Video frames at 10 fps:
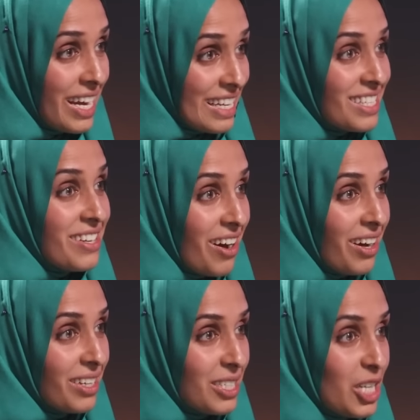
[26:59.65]
that is
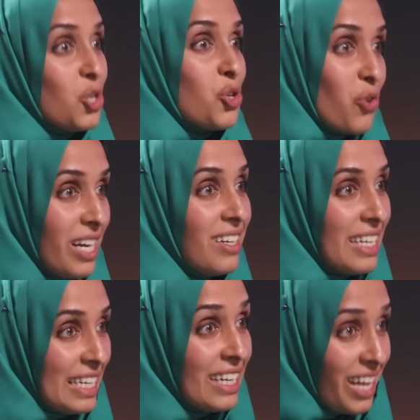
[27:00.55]
not enshrined
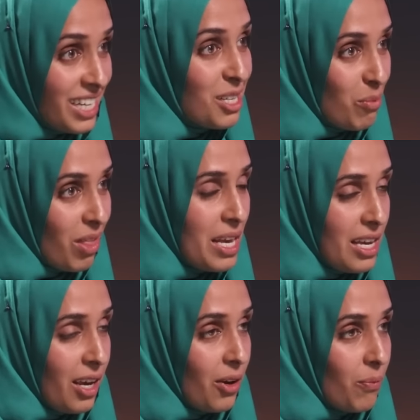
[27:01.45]
in Enlightenment
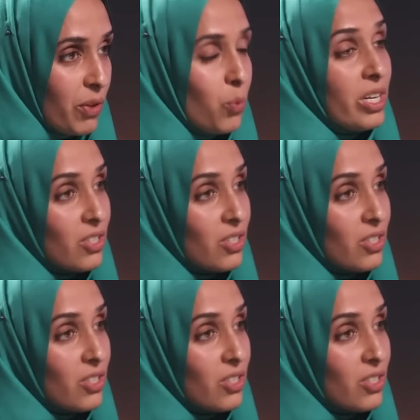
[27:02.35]
thinking. Yeah.